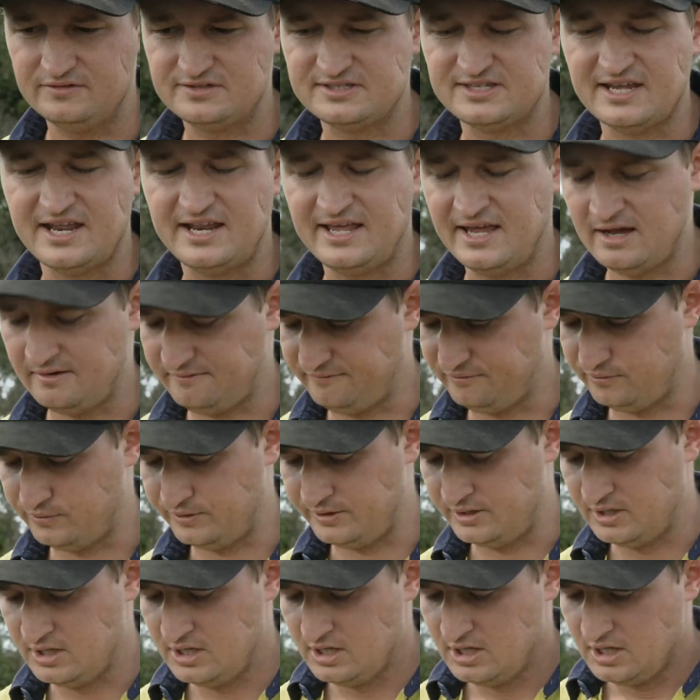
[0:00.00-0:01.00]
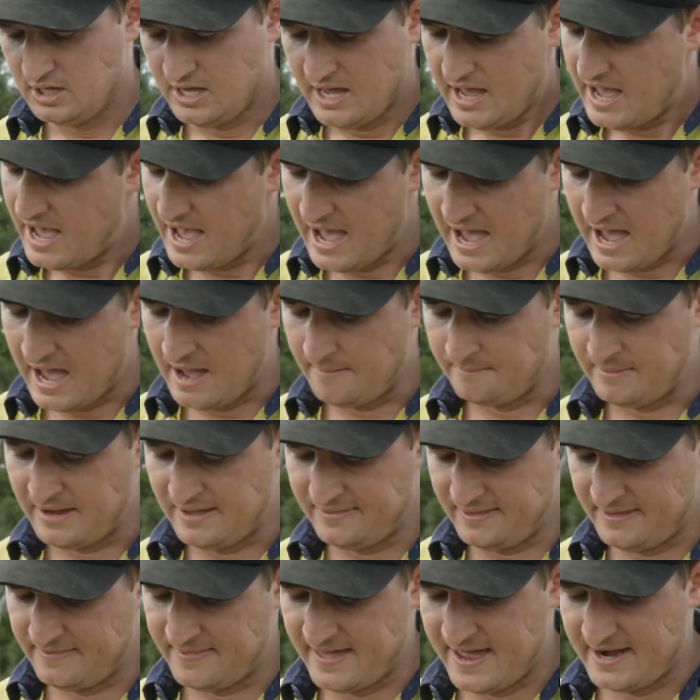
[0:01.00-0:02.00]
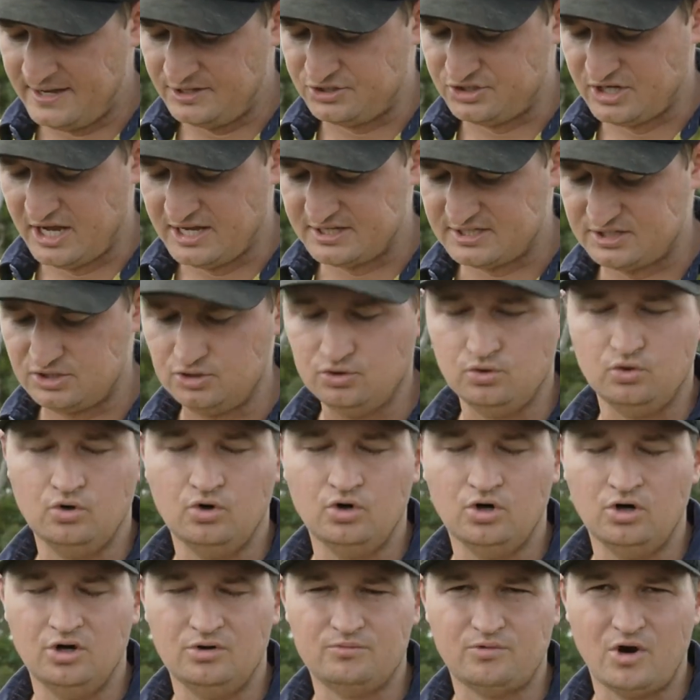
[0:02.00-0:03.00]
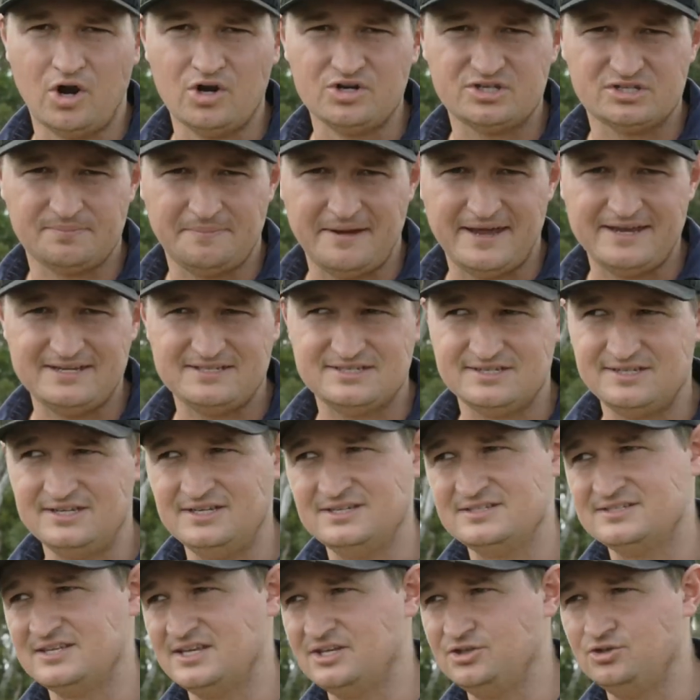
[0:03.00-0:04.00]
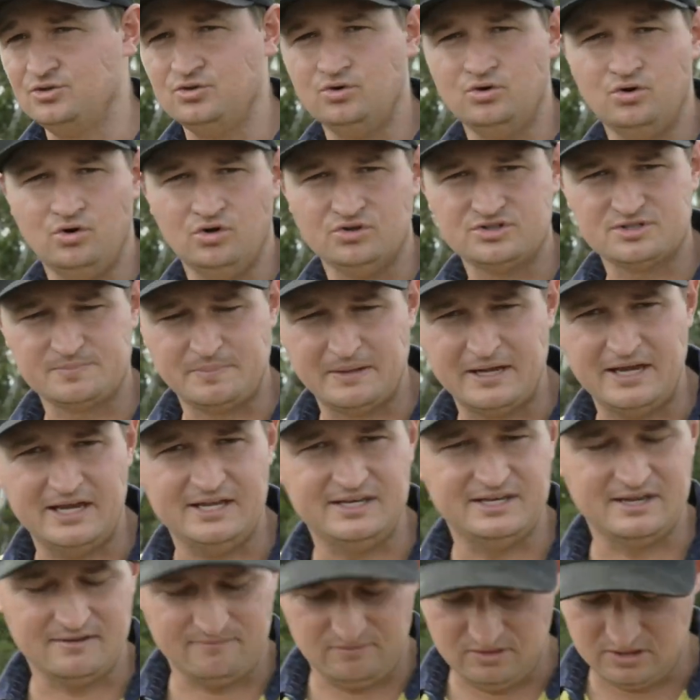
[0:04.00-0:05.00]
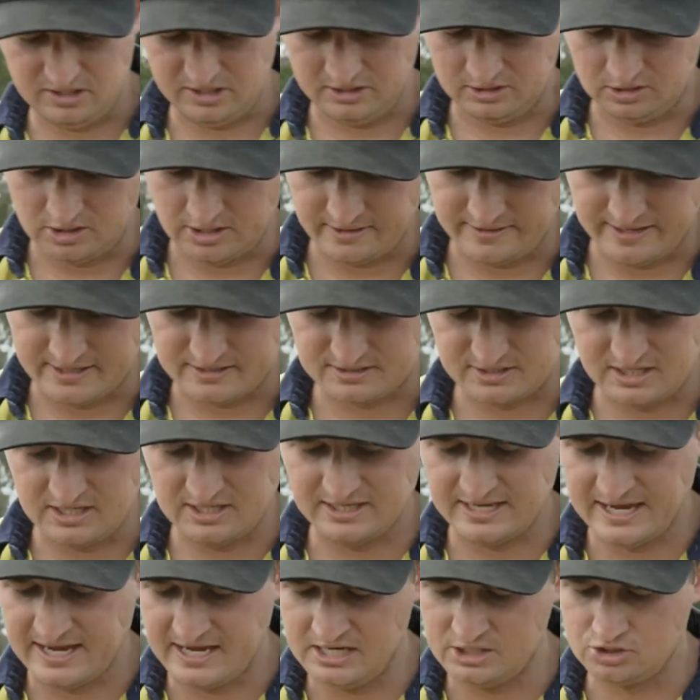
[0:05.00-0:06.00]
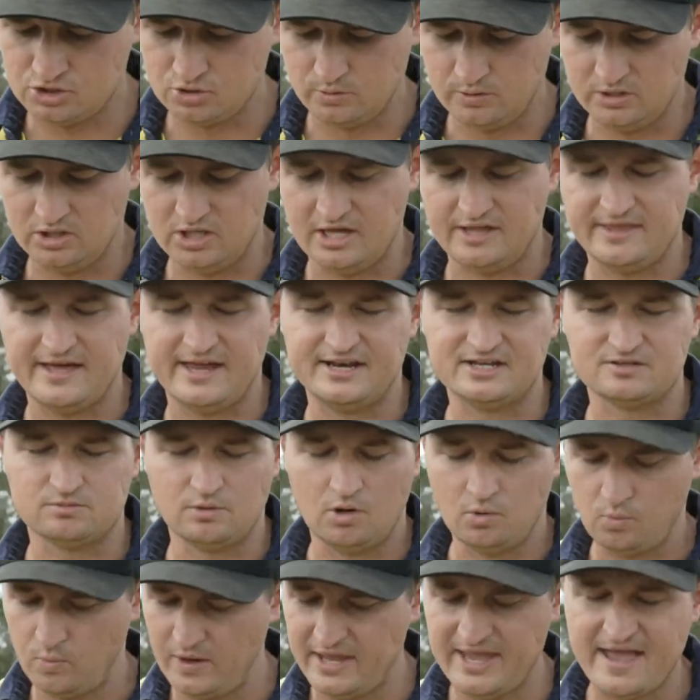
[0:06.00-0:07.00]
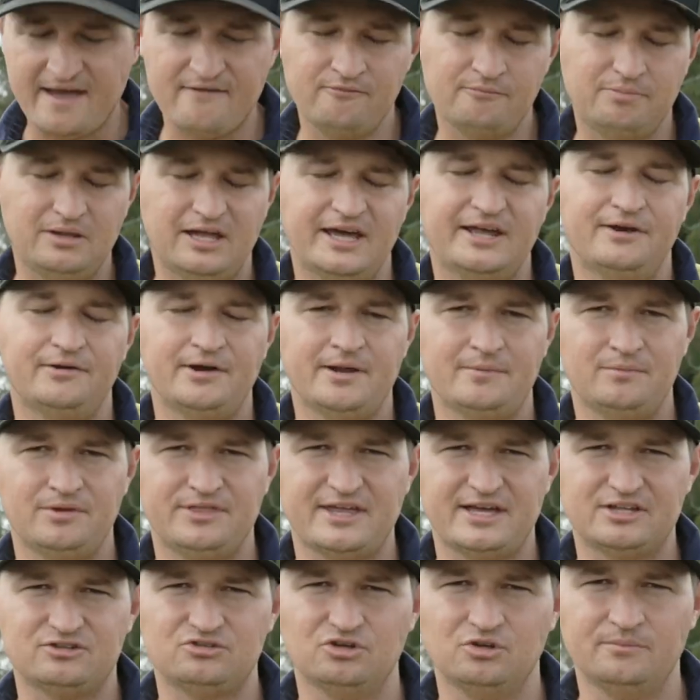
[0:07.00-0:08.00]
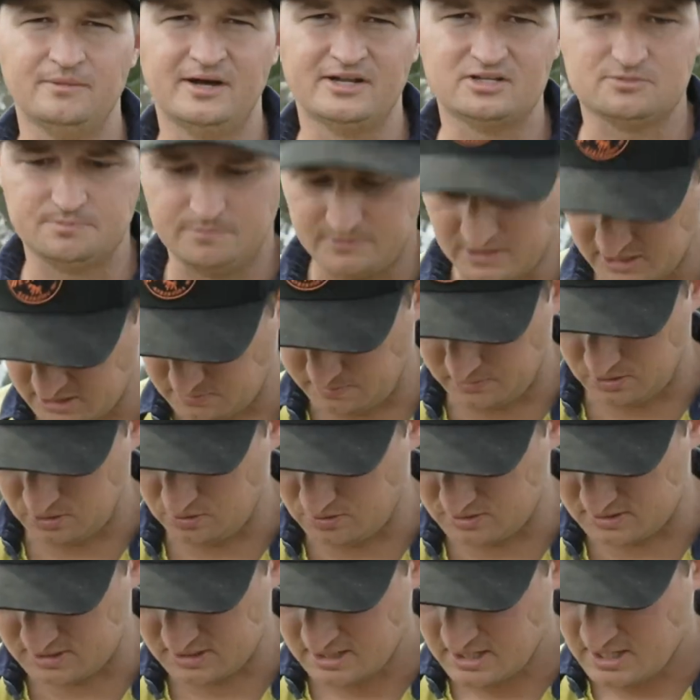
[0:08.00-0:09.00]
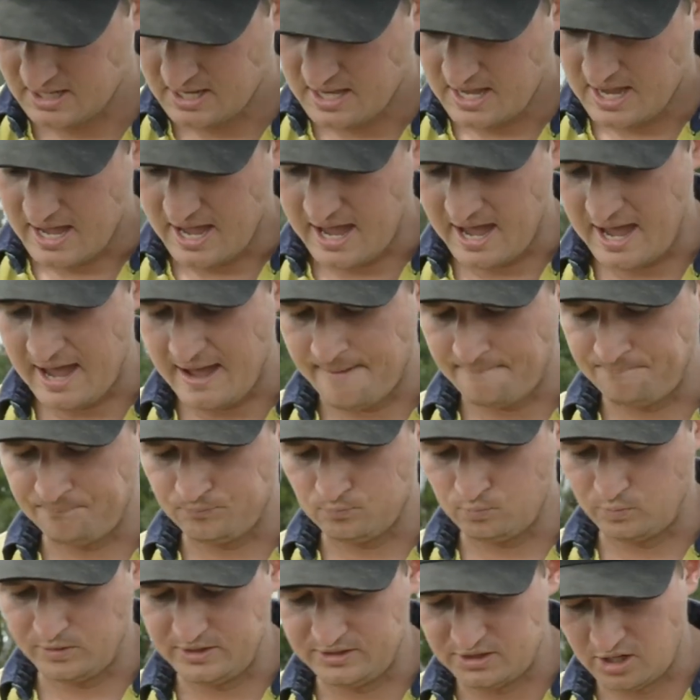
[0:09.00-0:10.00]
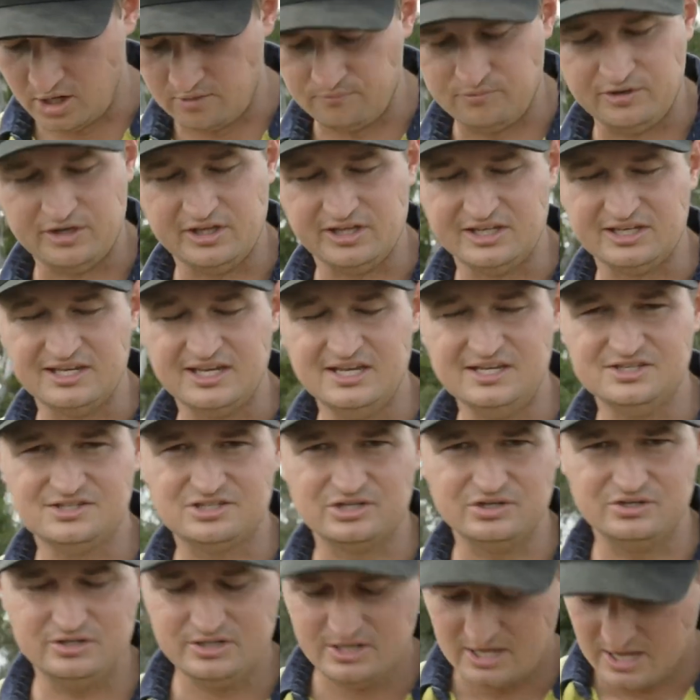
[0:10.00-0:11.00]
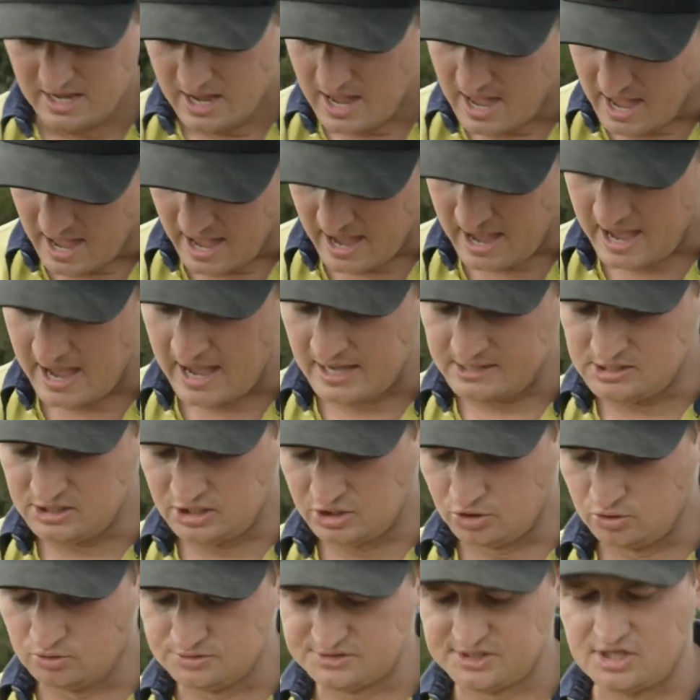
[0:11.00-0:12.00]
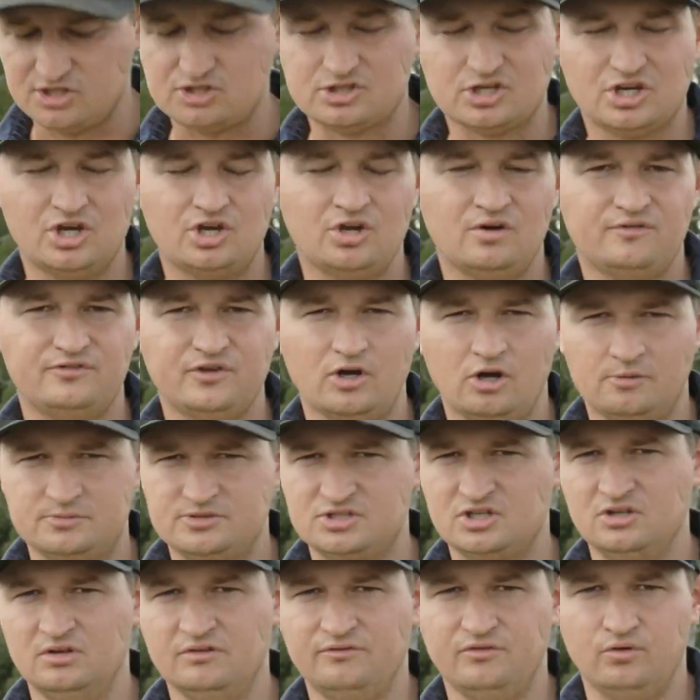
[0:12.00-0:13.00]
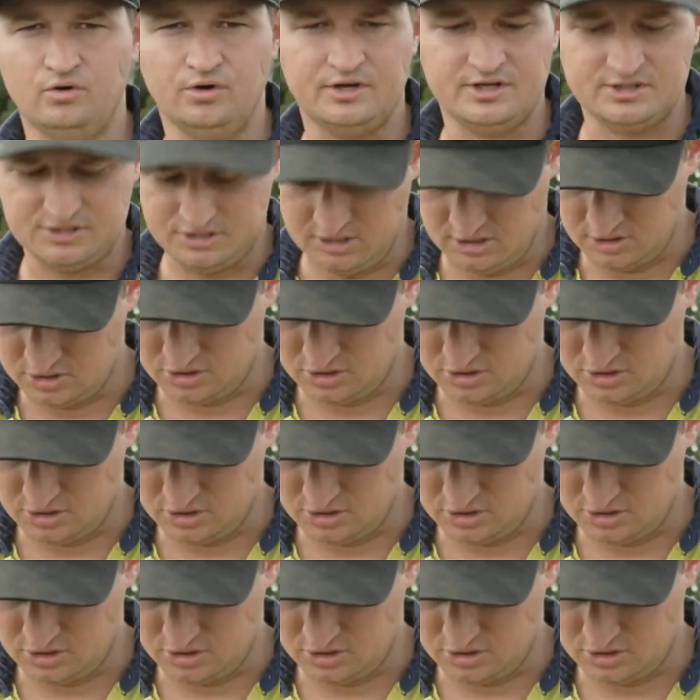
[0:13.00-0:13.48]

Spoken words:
set out for it. And then that adjusts your row spacings and your speed and everything like that. So you can do it like that as well. We haven't played around with that too much just because we don't really need to. You can also turn off your obstacle avoidance. You